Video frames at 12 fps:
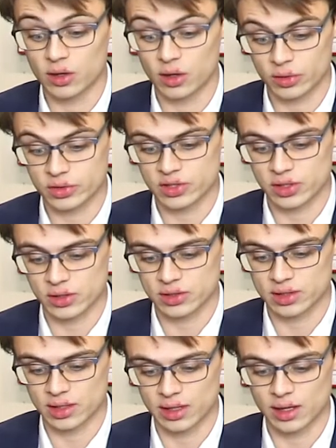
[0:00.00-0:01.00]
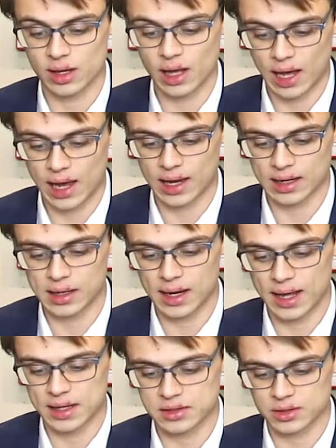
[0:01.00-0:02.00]
No, seriously, I need
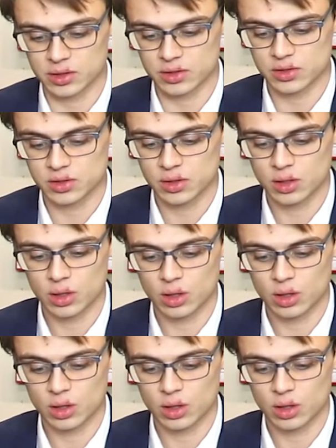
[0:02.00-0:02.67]
answers."